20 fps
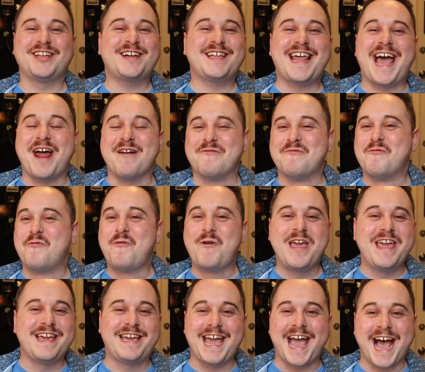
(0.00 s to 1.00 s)
Look at that
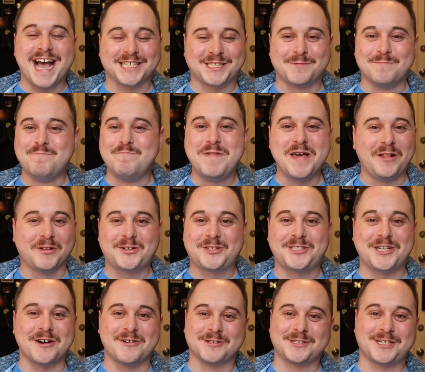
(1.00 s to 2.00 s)
weak-ass
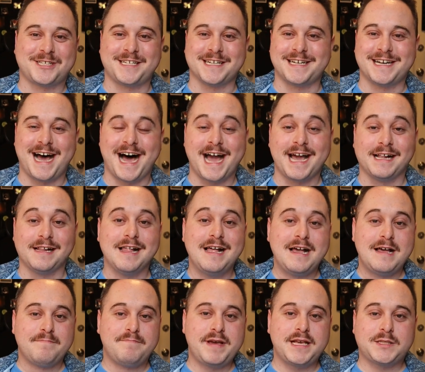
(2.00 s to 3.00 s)
milquetoast denial.
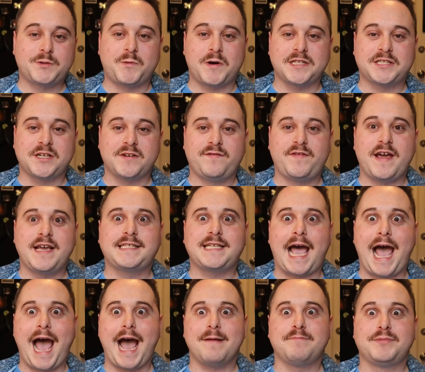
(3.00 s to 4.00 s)
Ms. What's-Her-Face
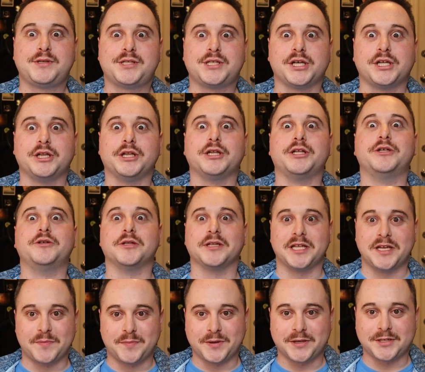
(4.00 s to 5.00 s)

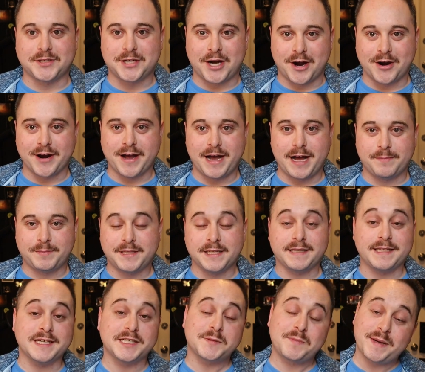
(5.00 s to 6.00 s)
absolutely put Tara up
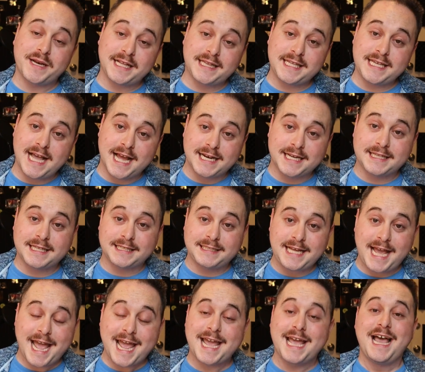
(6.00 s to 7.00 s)
to this, but at the end of the
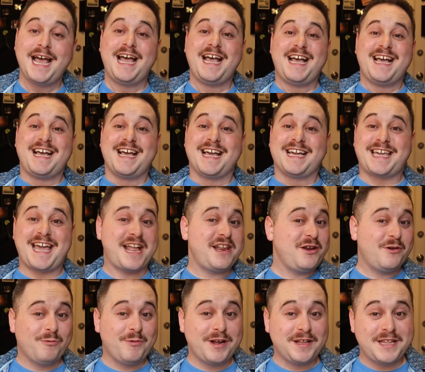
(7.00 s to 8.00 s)
day, can
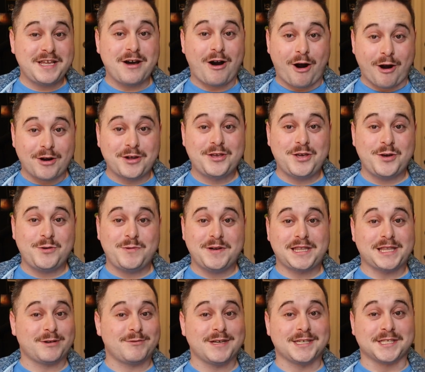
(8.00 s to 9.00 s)
you really argue with the